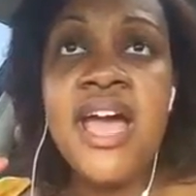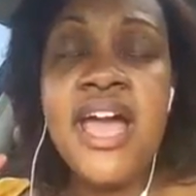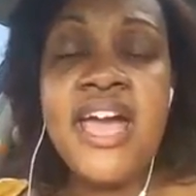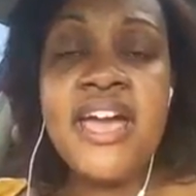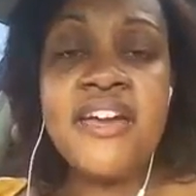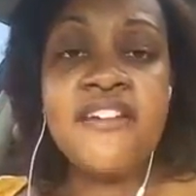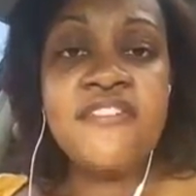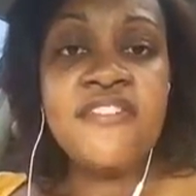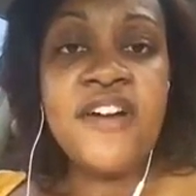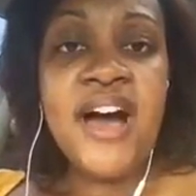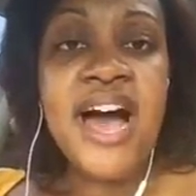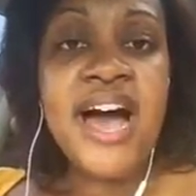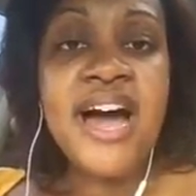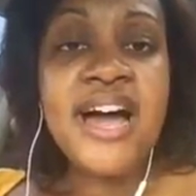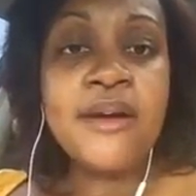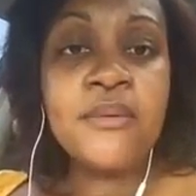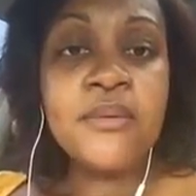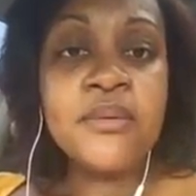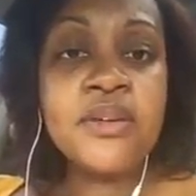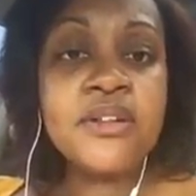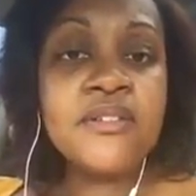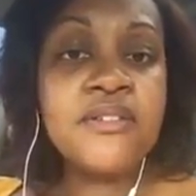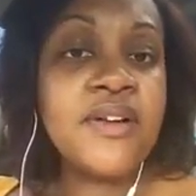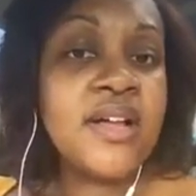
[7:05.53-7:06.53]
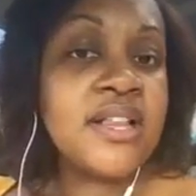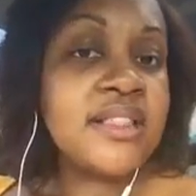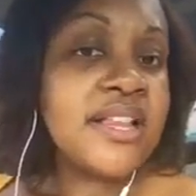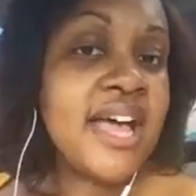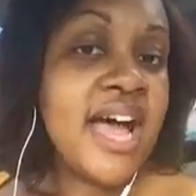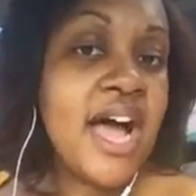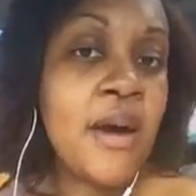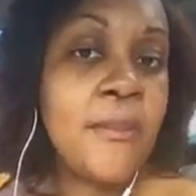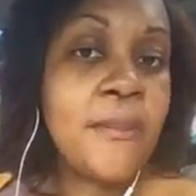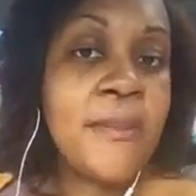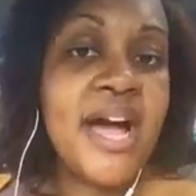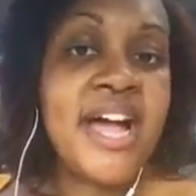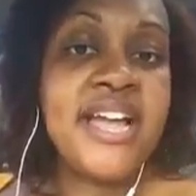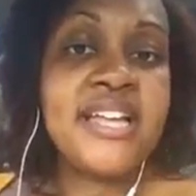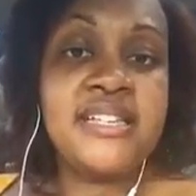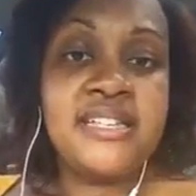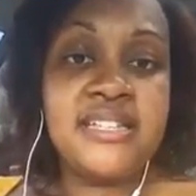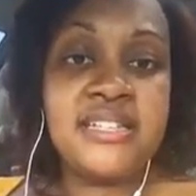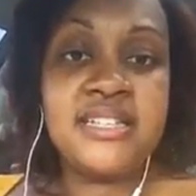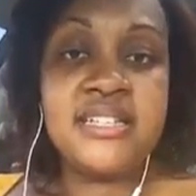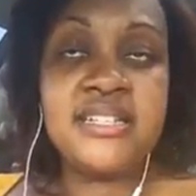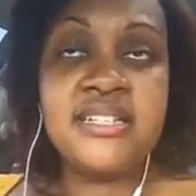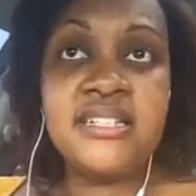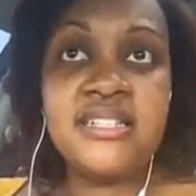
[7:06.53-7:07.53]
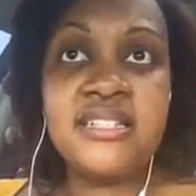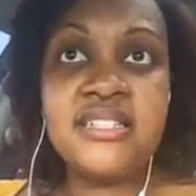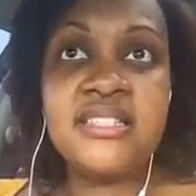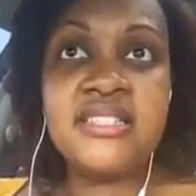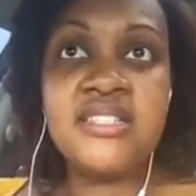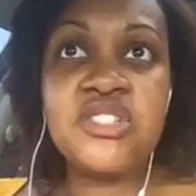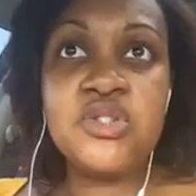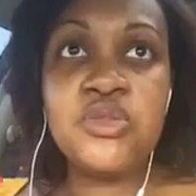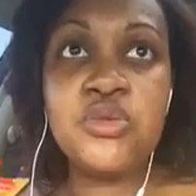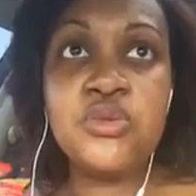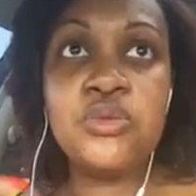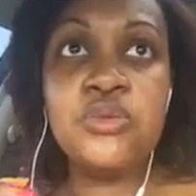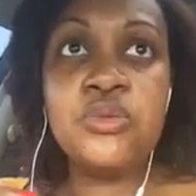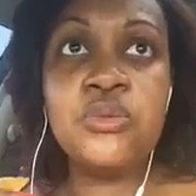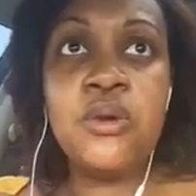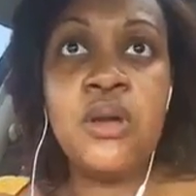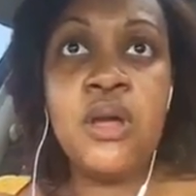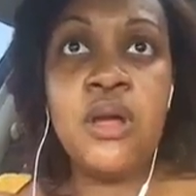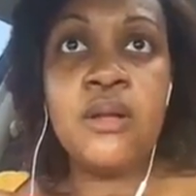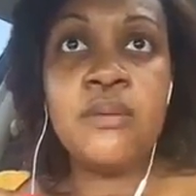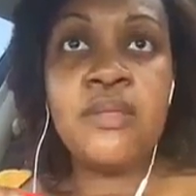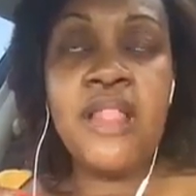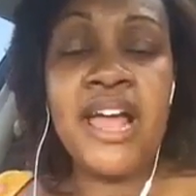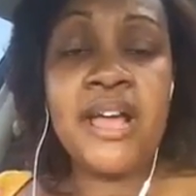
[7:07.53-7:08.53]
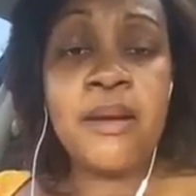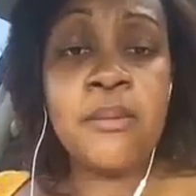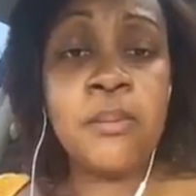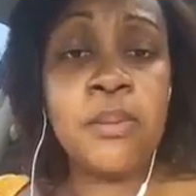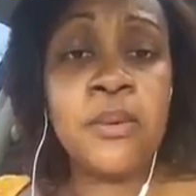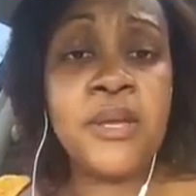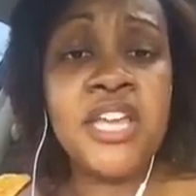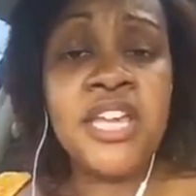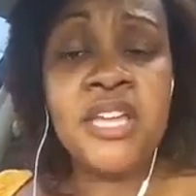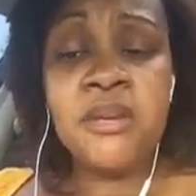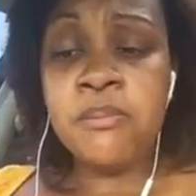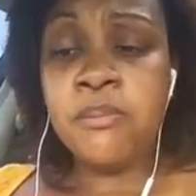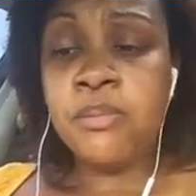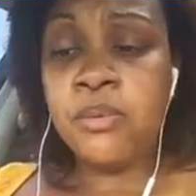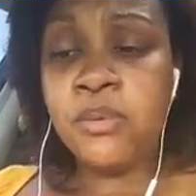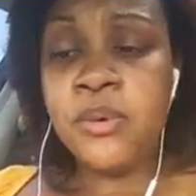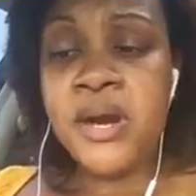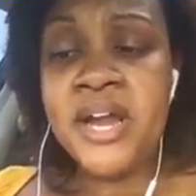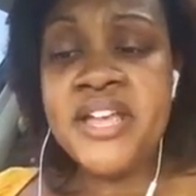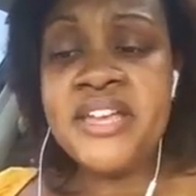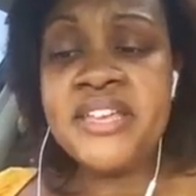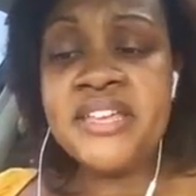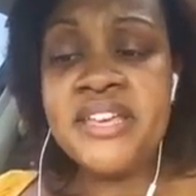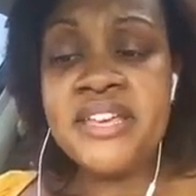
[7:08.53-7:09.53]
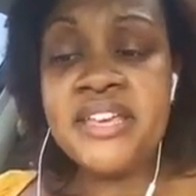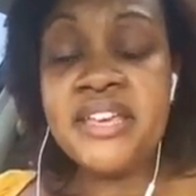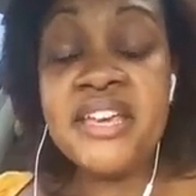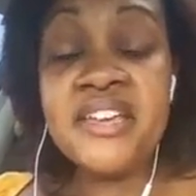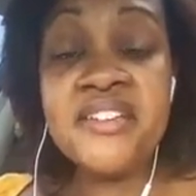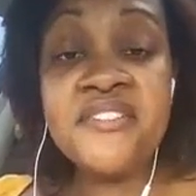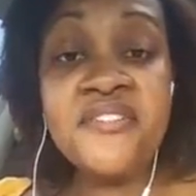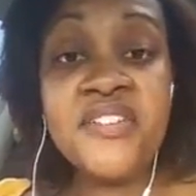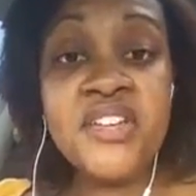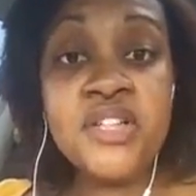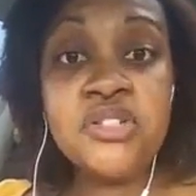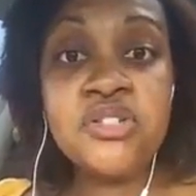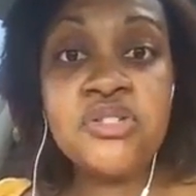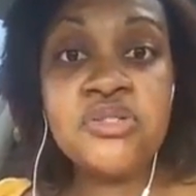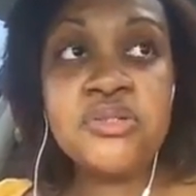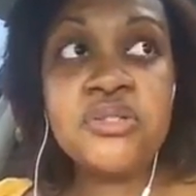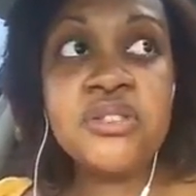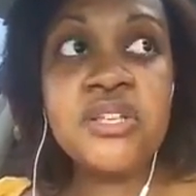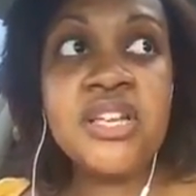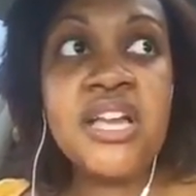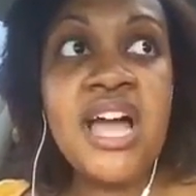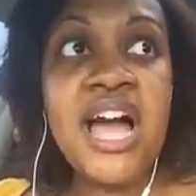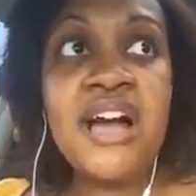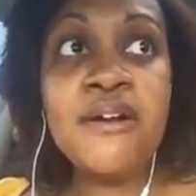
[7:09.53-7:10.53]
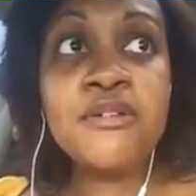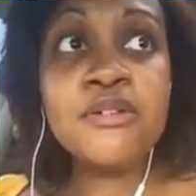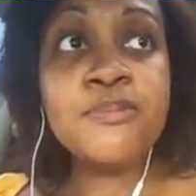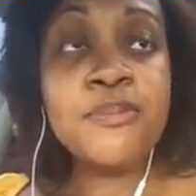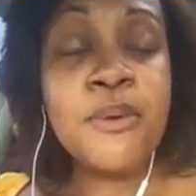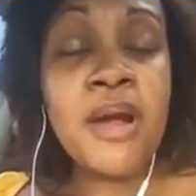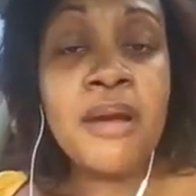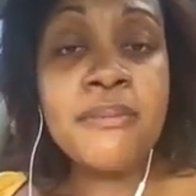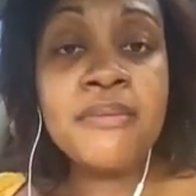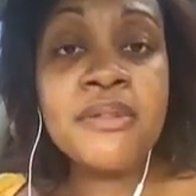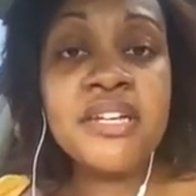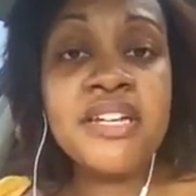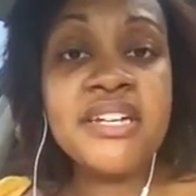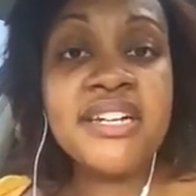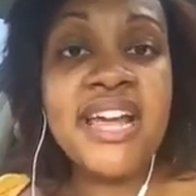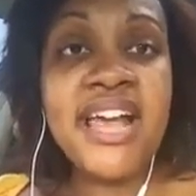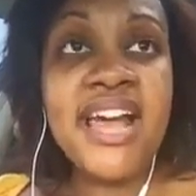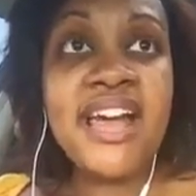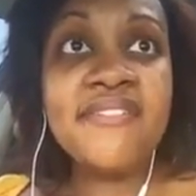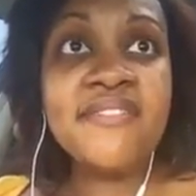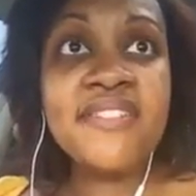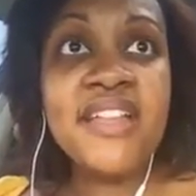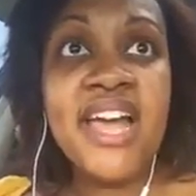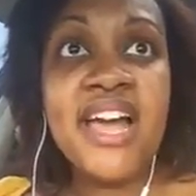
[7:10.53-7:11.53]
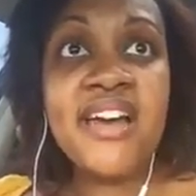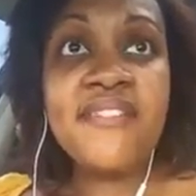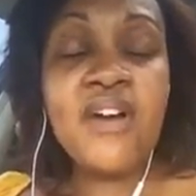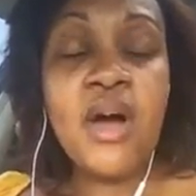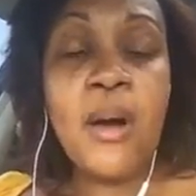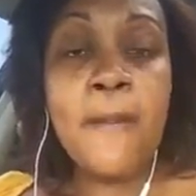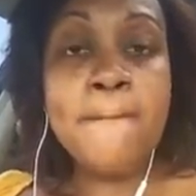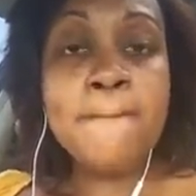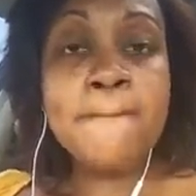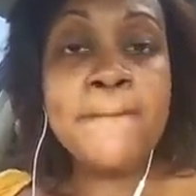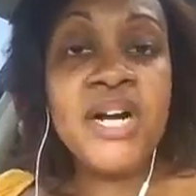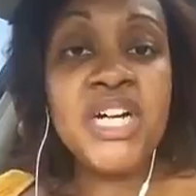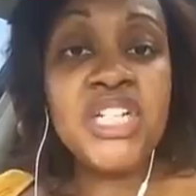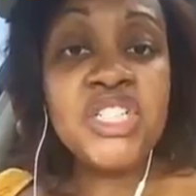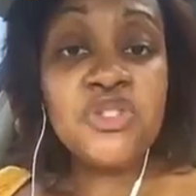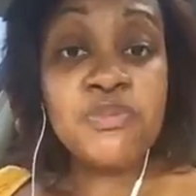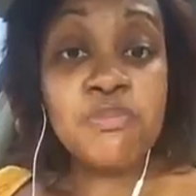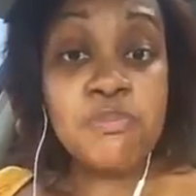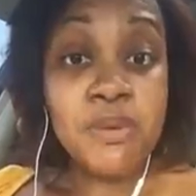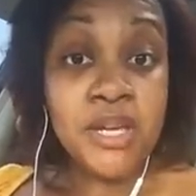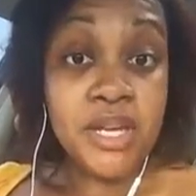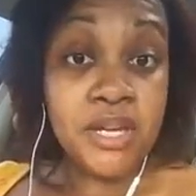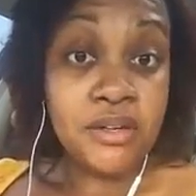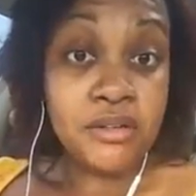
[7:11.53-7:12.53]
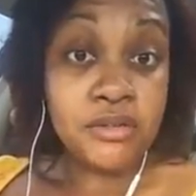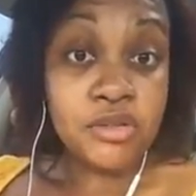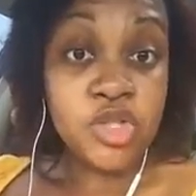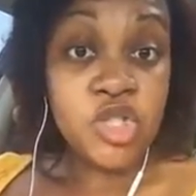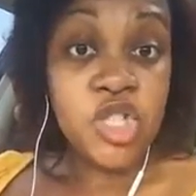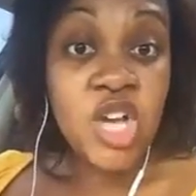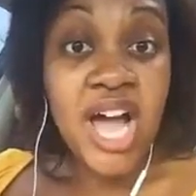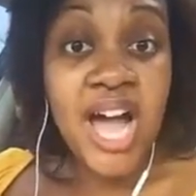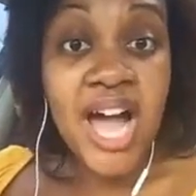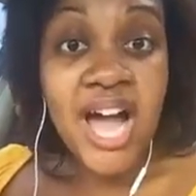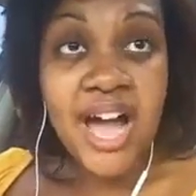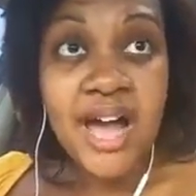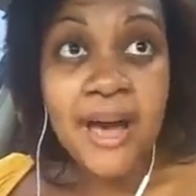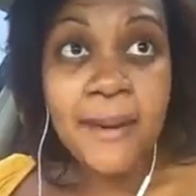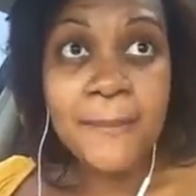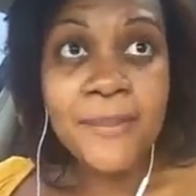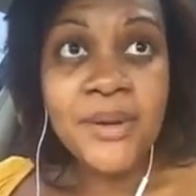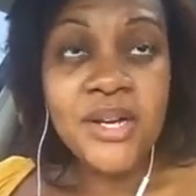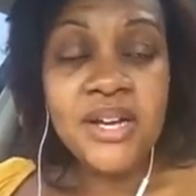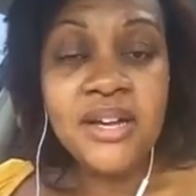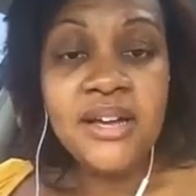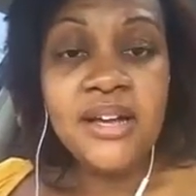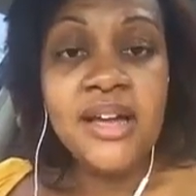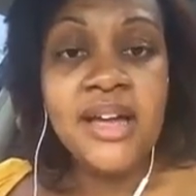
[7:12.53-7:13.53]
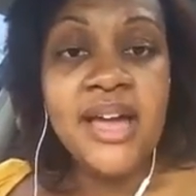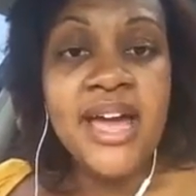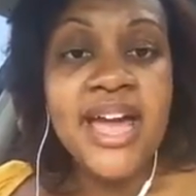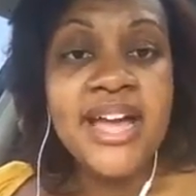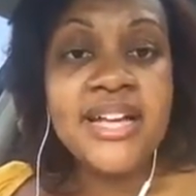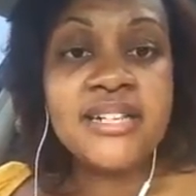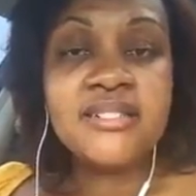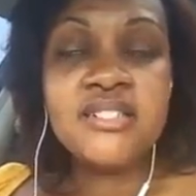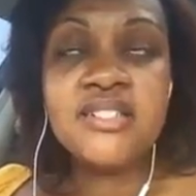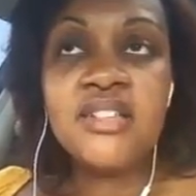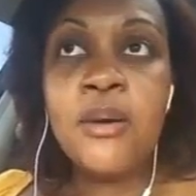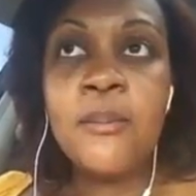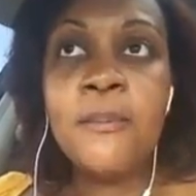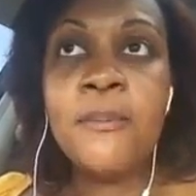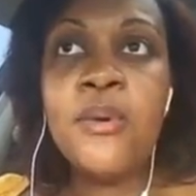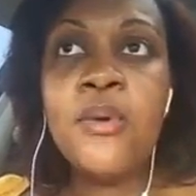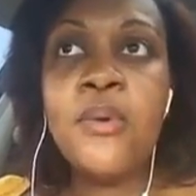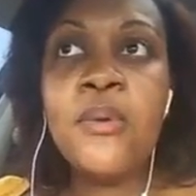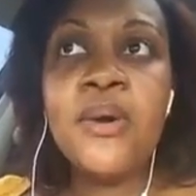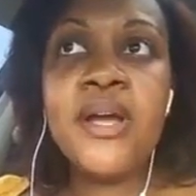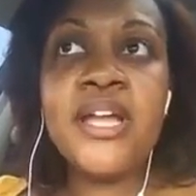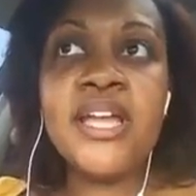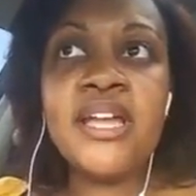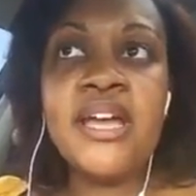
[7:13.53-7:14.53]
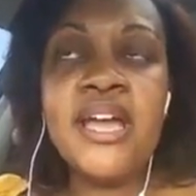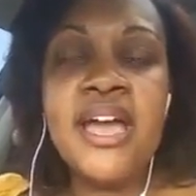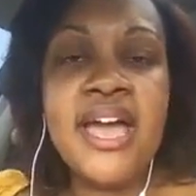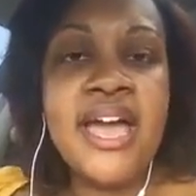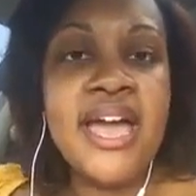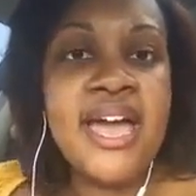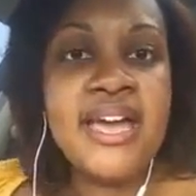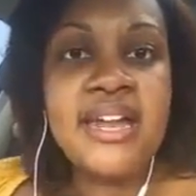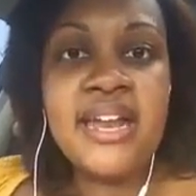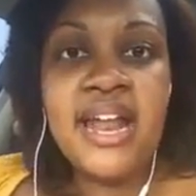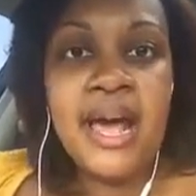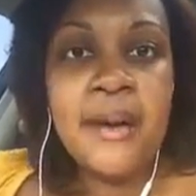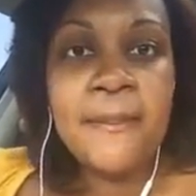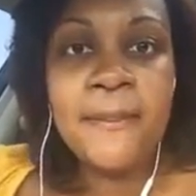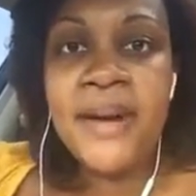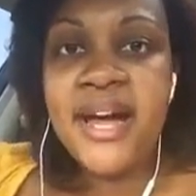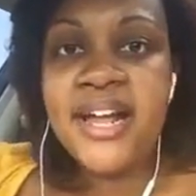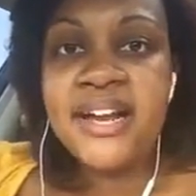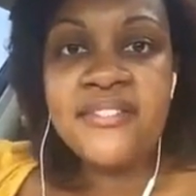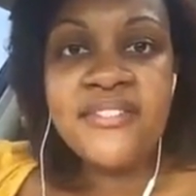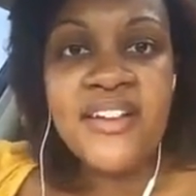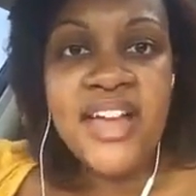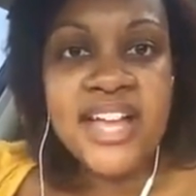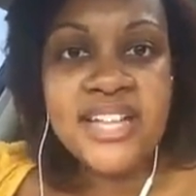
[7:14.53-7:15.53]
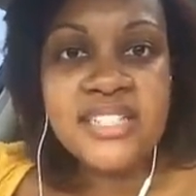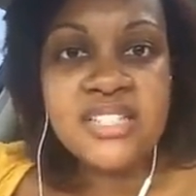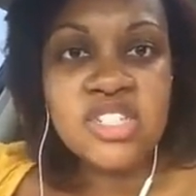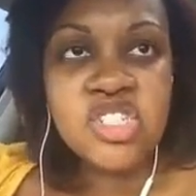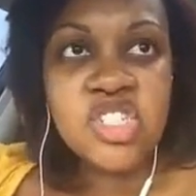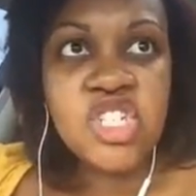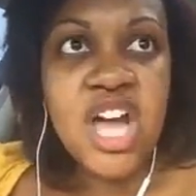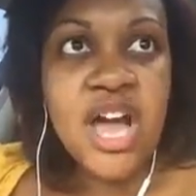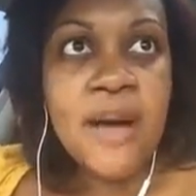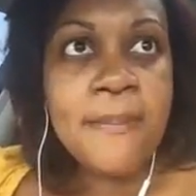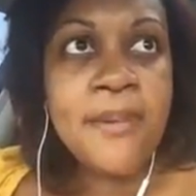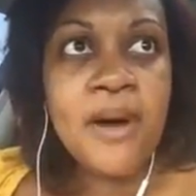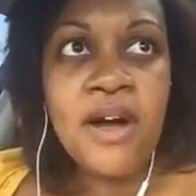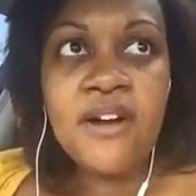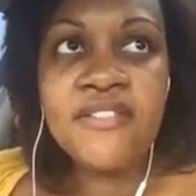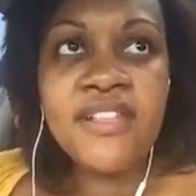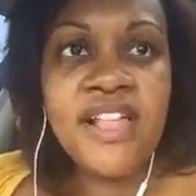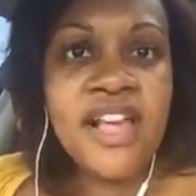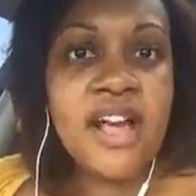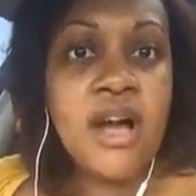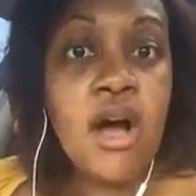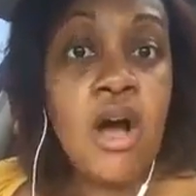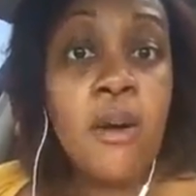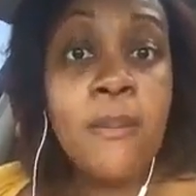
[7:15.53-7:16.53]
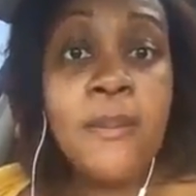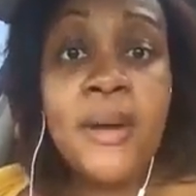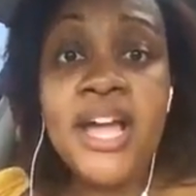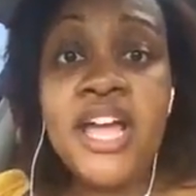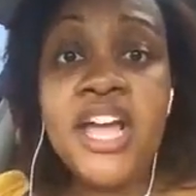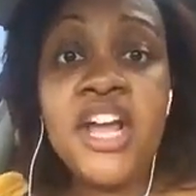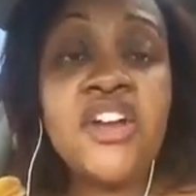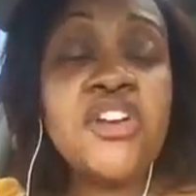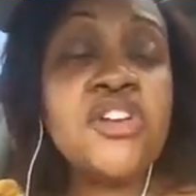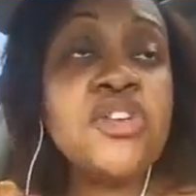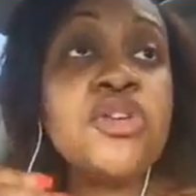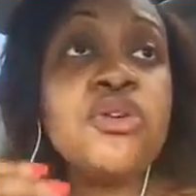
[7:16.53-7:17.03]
If I would have allowed my ends to keep breaking, eventually I was probably going to have a much bigger chop at some point, and I might have had to chop off all my hair.